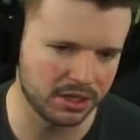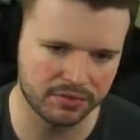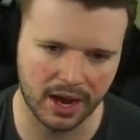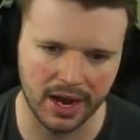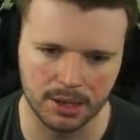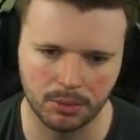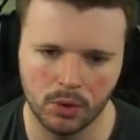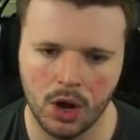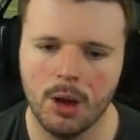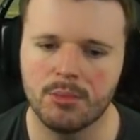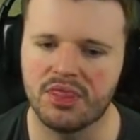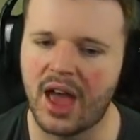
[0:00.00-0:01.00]
available,
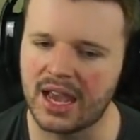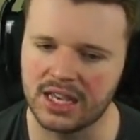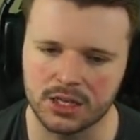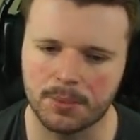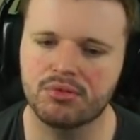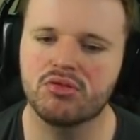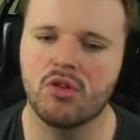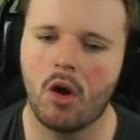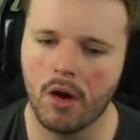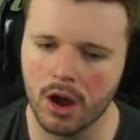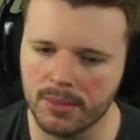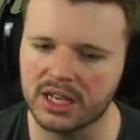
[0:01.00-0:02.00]
but that is a
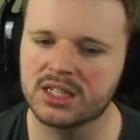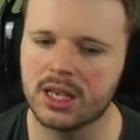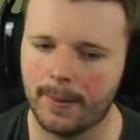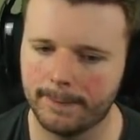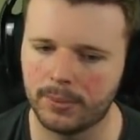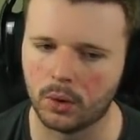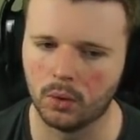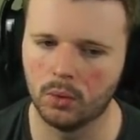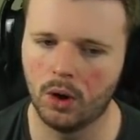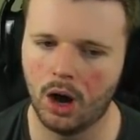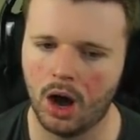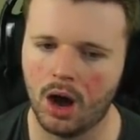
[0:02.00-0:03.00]
prime example
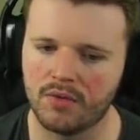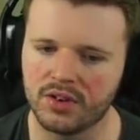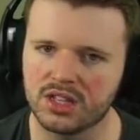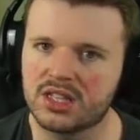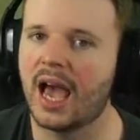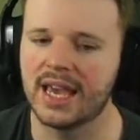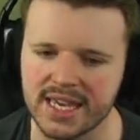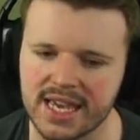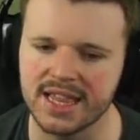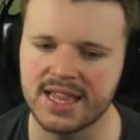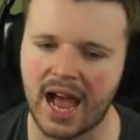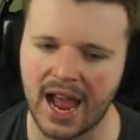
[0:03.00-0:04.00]
of
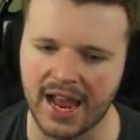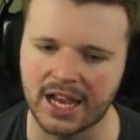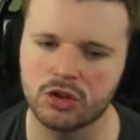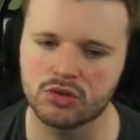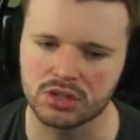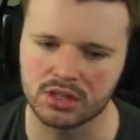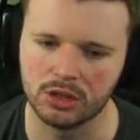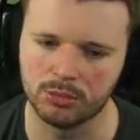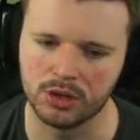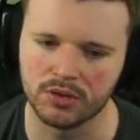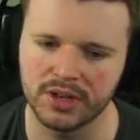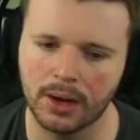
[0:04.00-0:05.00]
taking that extra skill
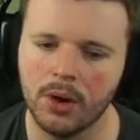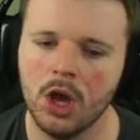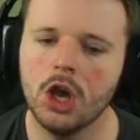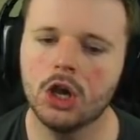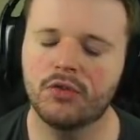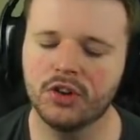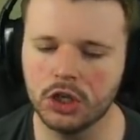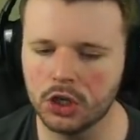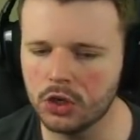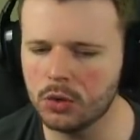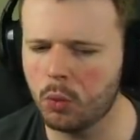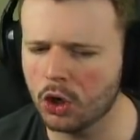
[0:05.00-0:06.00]
move. Now, for
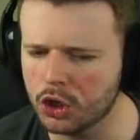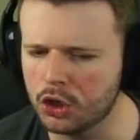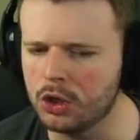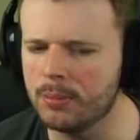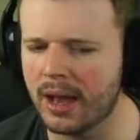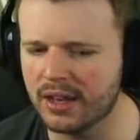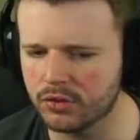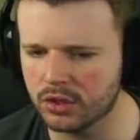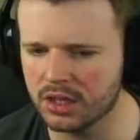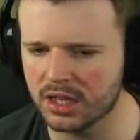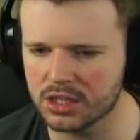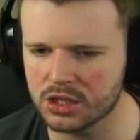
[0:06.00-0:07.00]
you, what you may have done in
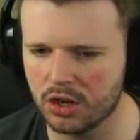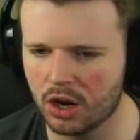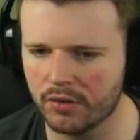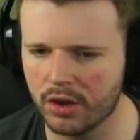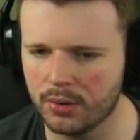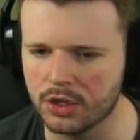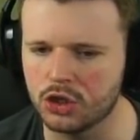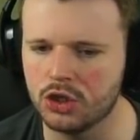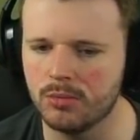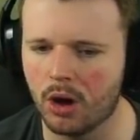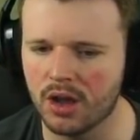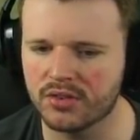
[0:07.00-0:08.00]
that scenario is you
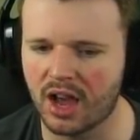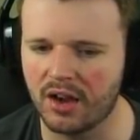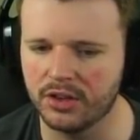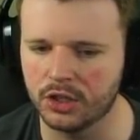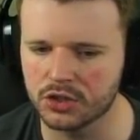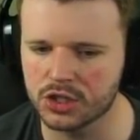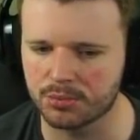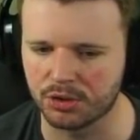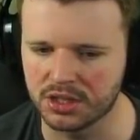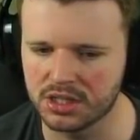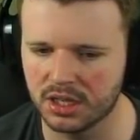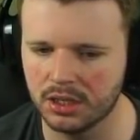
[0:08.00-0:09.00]
might have carried on
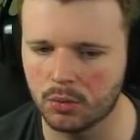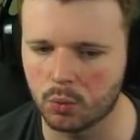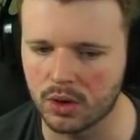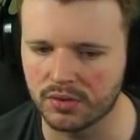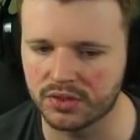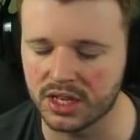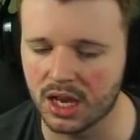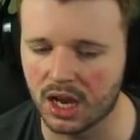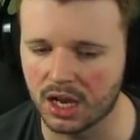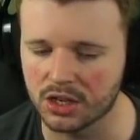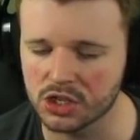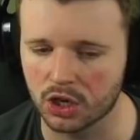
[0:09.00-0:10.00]
sprinting with the
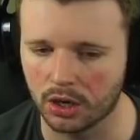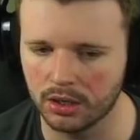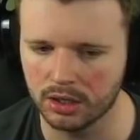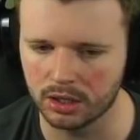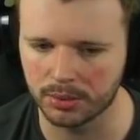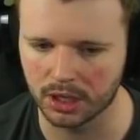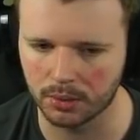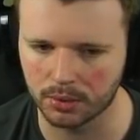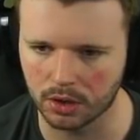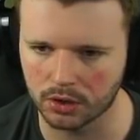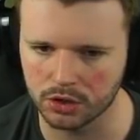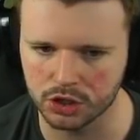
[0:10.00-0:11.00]
Son. Here we go, we've got
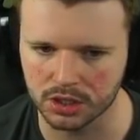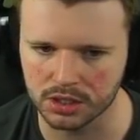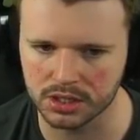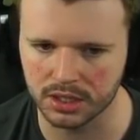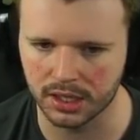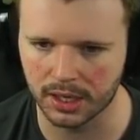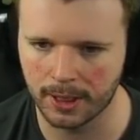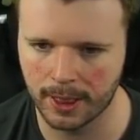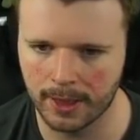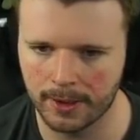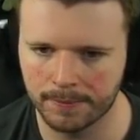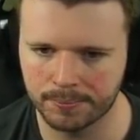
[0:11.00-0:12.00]
a good chance here.
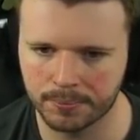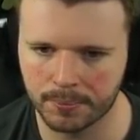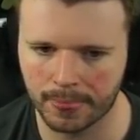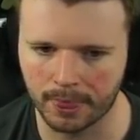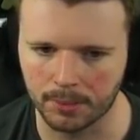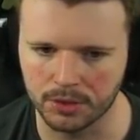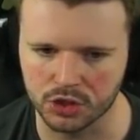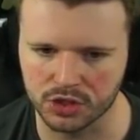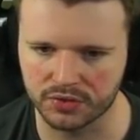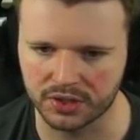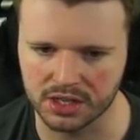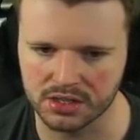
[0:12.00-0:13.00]
I'm going to just
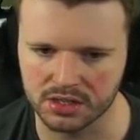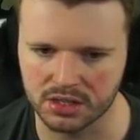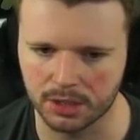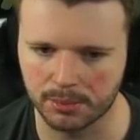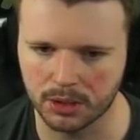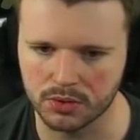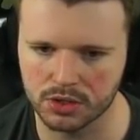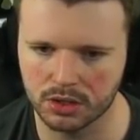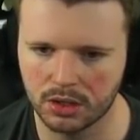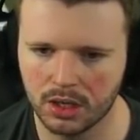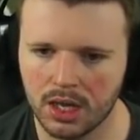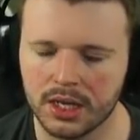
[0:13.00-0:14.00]
finesse this near post.
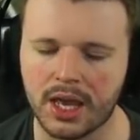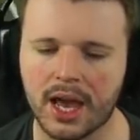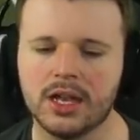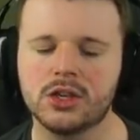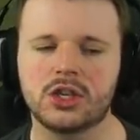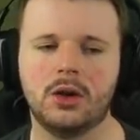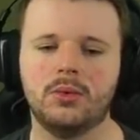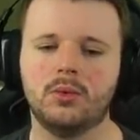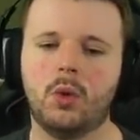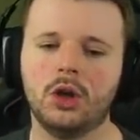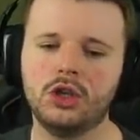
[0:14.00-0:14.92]
Yeah, so what